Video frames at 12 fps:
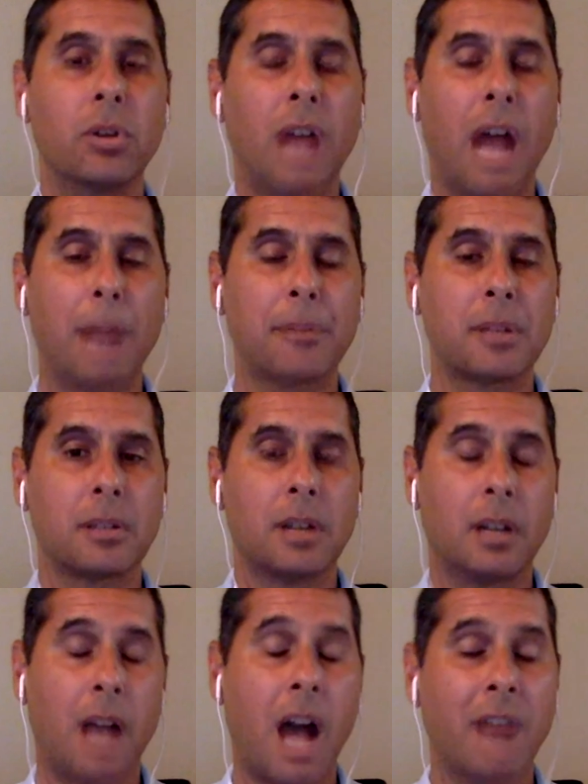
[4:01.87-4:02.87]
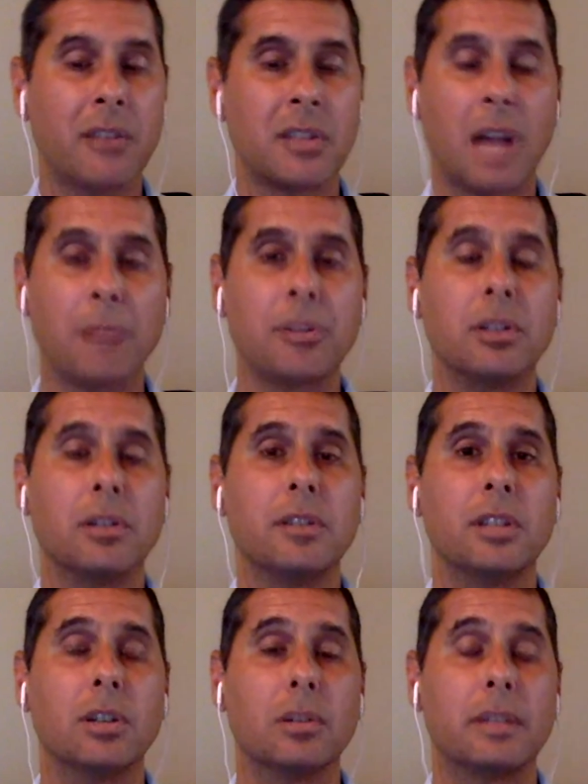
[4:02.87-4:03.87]
wrote, Office Optional,
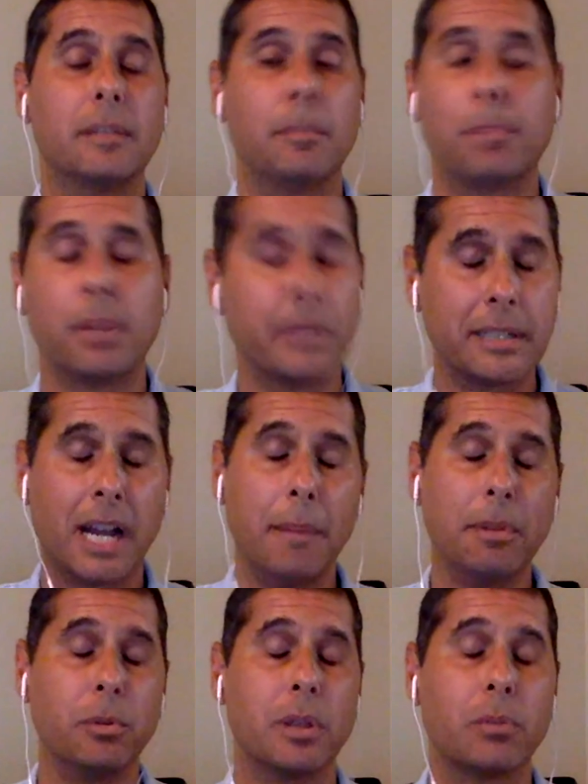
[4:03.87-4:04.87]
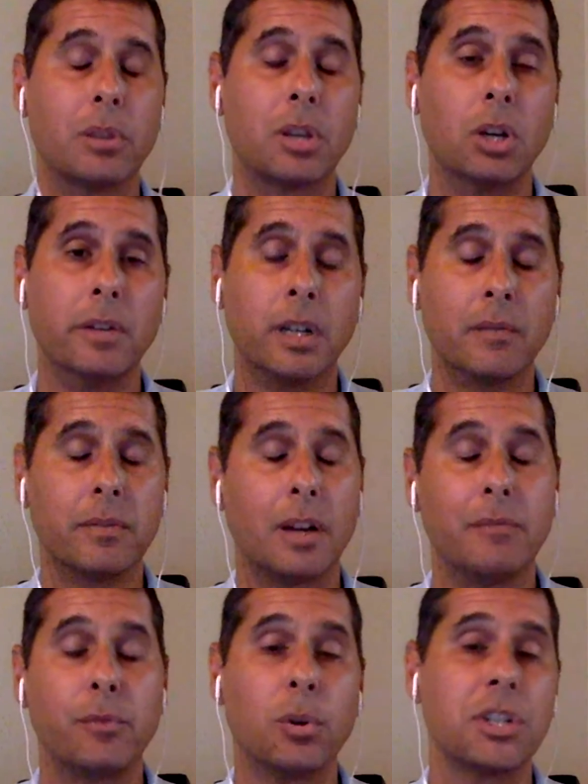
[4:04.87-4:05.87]
perfect timing with COVID,
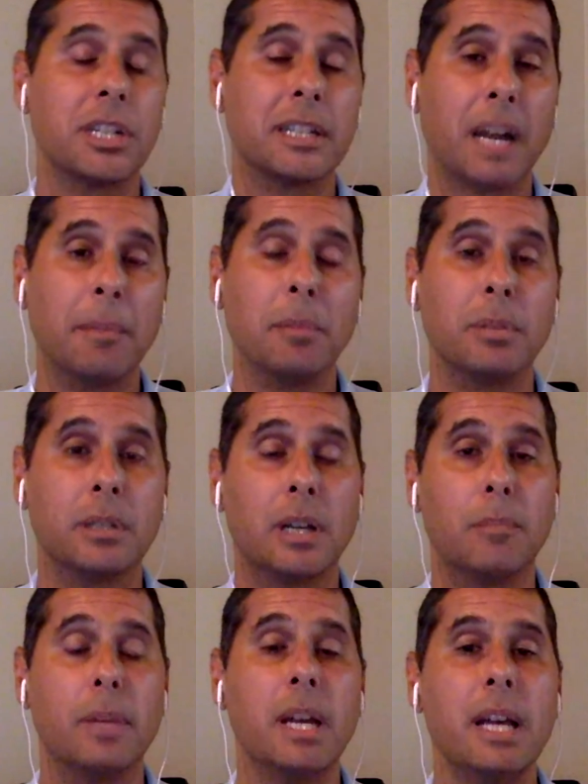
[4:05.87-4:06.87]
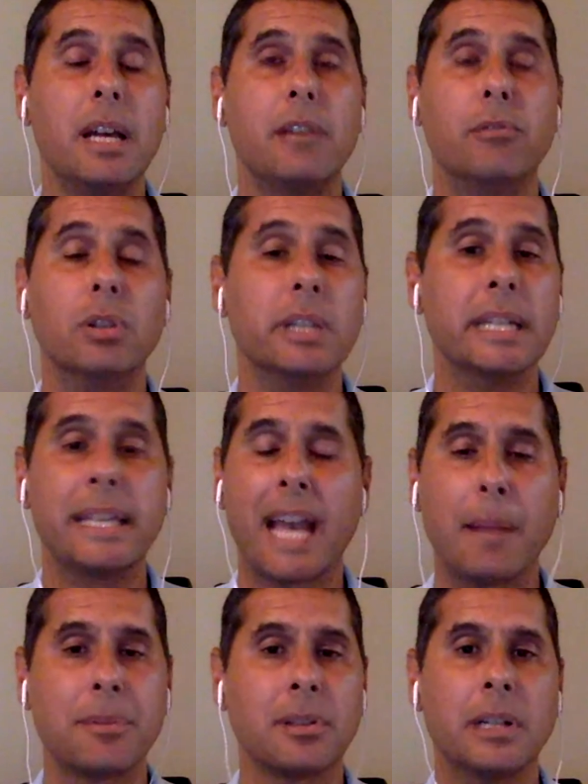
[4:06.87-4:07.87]
unfortunate timing, but really
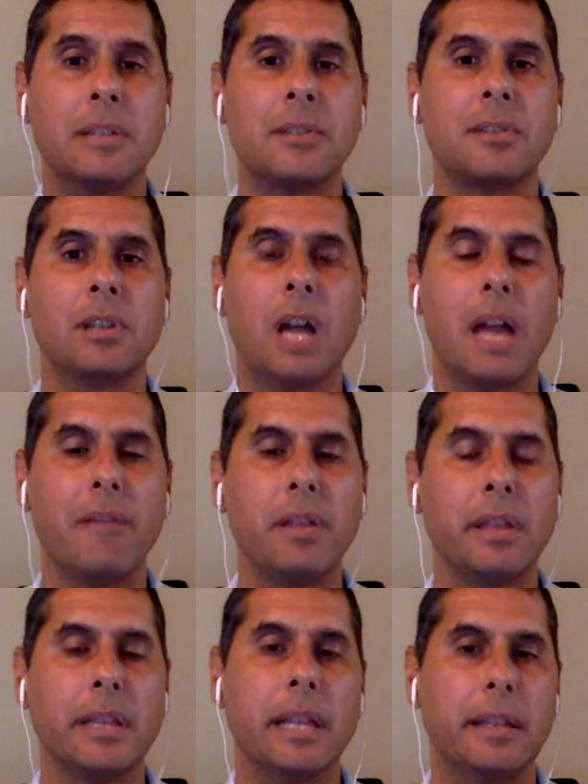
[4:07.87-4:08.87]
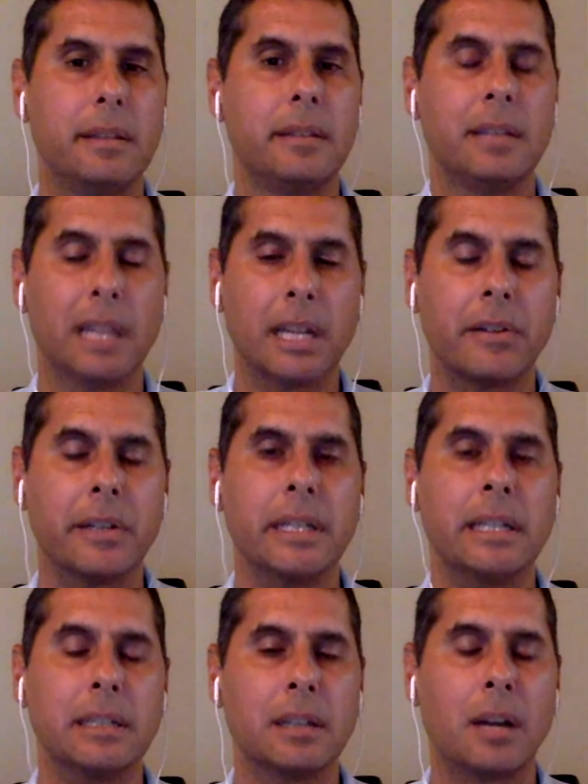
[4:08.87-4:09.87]
encapsulates everything that Larry
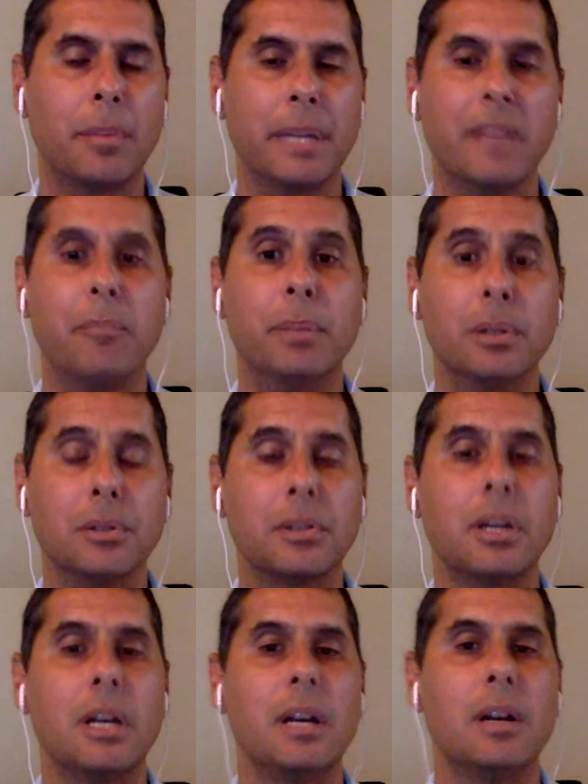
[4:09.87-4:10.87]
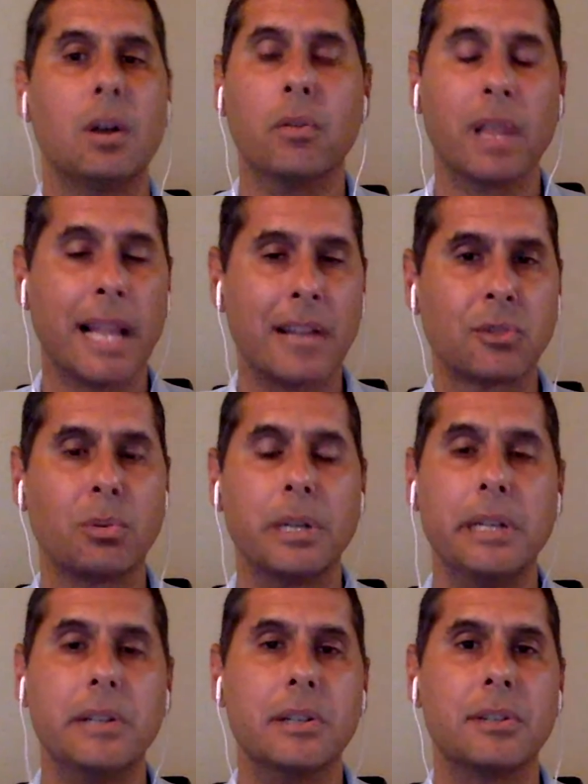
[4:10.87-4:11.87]
and company have built over the last
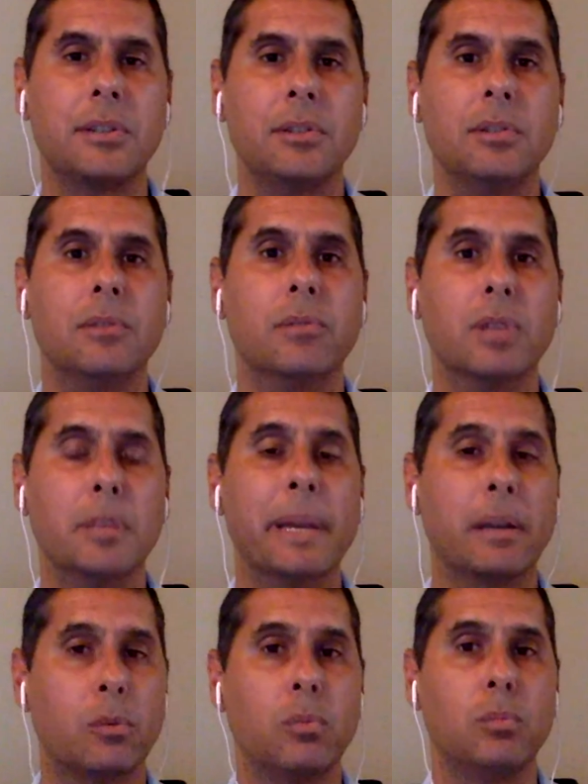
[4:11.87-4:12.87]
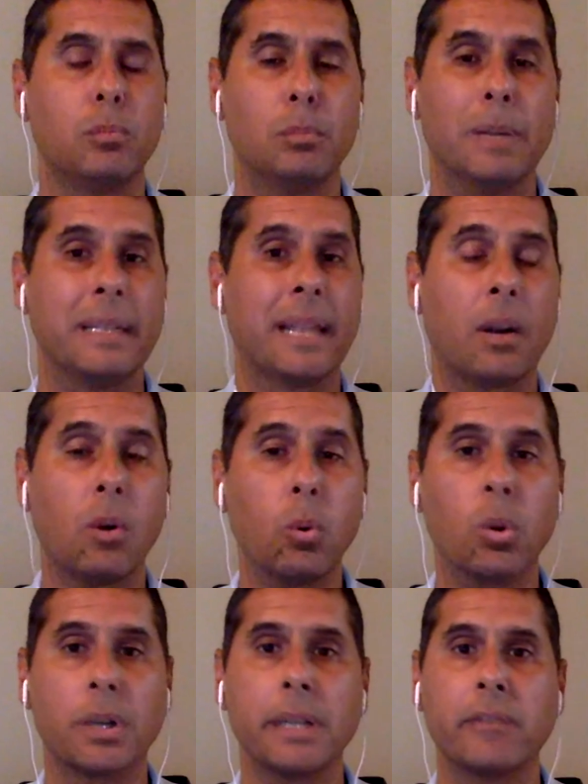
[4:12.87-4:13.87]
20 years to really make that whole
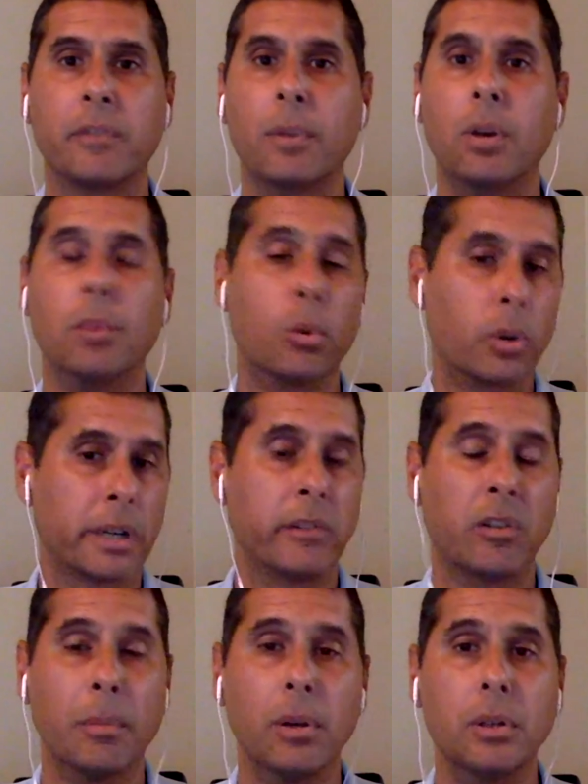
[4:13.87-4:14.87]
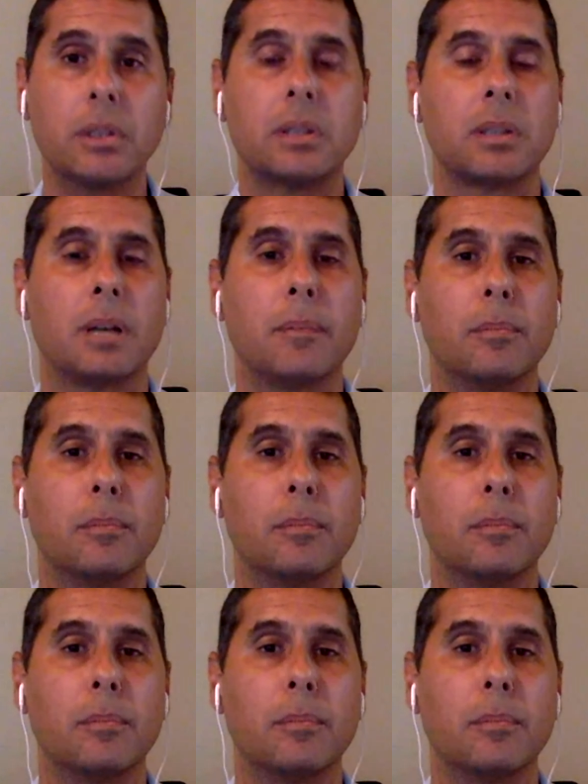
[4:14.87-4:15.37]
working from home or working remote